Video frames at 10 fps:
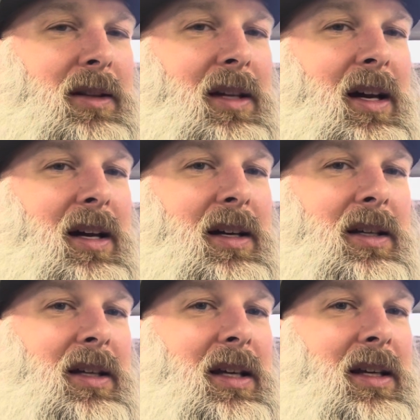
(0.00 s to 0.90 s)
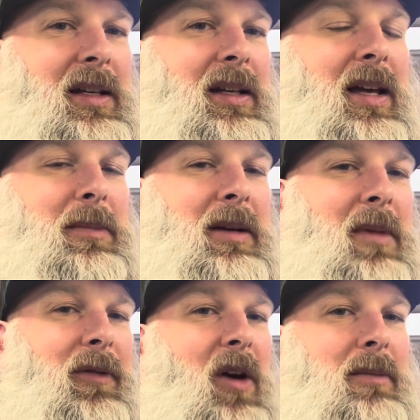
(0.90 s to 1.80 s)
him and
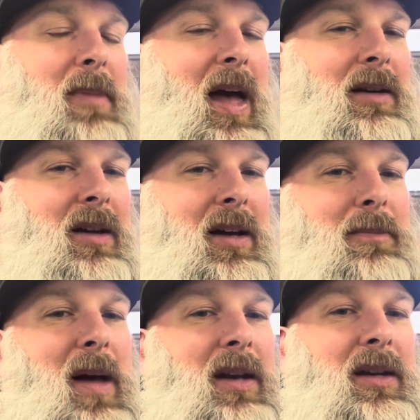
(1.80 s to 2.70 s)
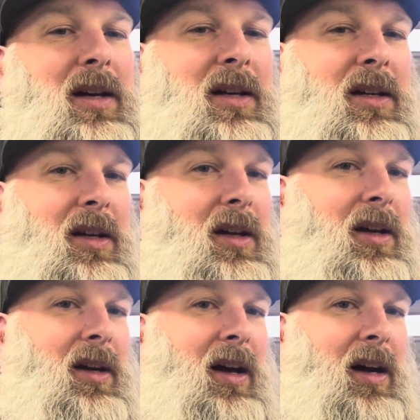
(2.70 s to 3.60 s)
my friend Ben, a
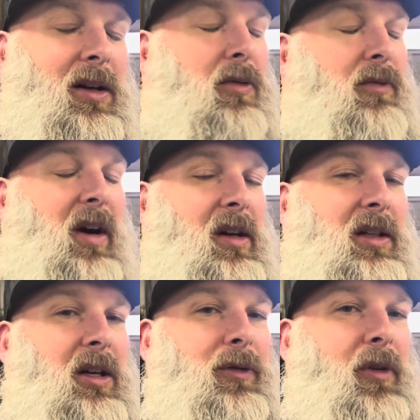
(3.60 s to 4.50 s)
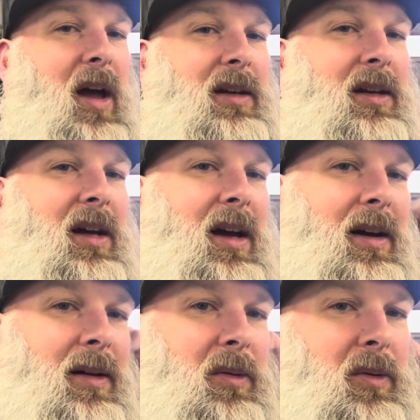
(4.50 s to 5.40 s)
very dear
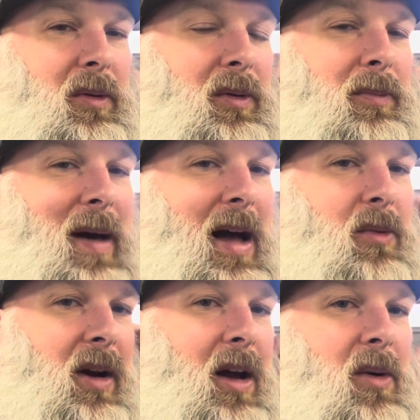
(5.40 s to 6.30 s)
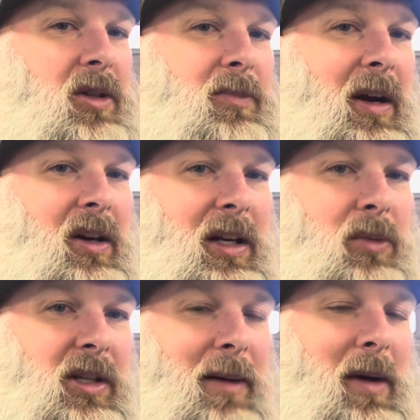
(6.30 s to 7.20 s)
friend. Back when I was married, he
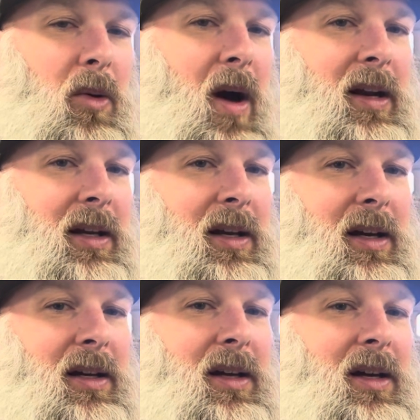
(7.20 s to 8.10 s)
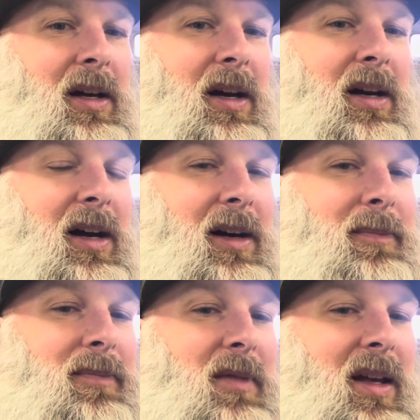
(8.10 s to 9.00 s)
was at my wedding,
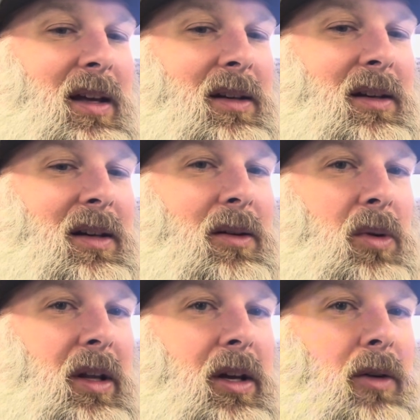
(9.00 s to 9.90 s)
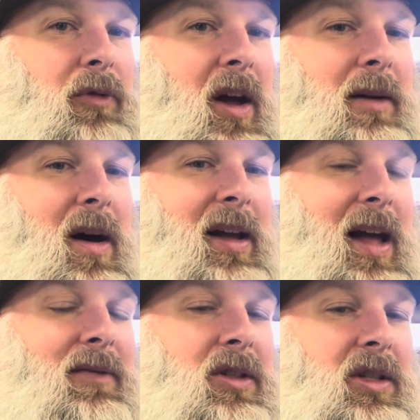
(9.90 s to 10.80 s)
and a really good friend of mine.
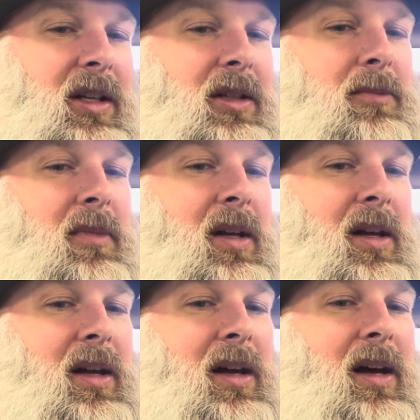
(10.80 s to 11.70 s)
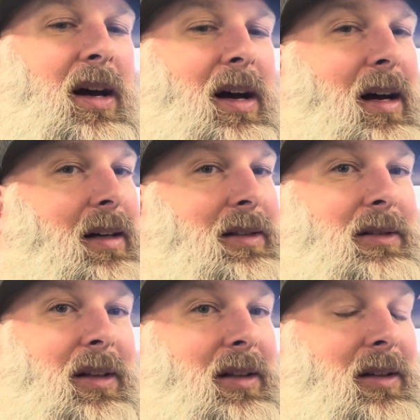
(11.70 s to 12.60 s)
Haven't seen him
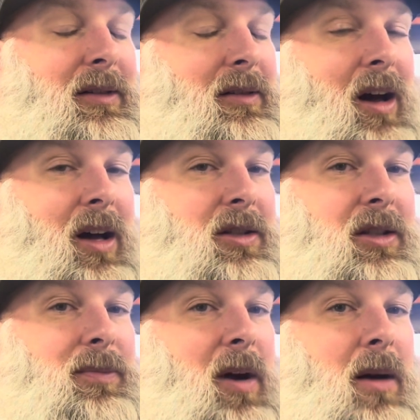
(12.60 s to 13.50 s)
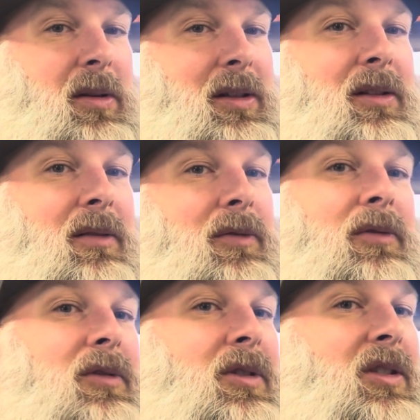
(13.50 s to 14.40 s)
in honestly probably
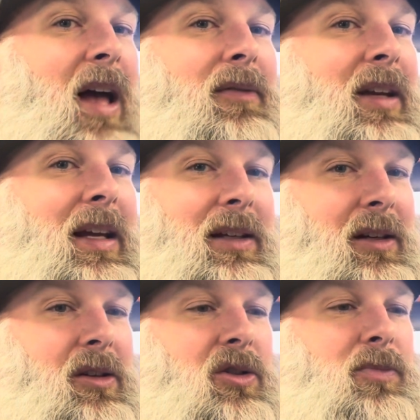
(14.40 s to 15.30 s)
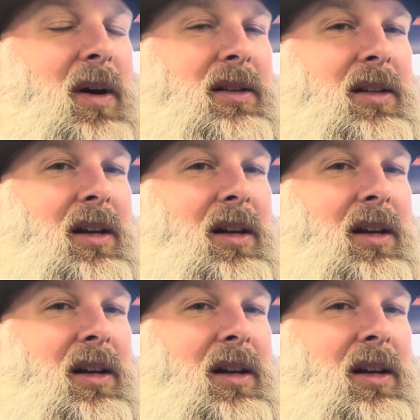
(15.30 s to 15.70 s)
7-8 years, but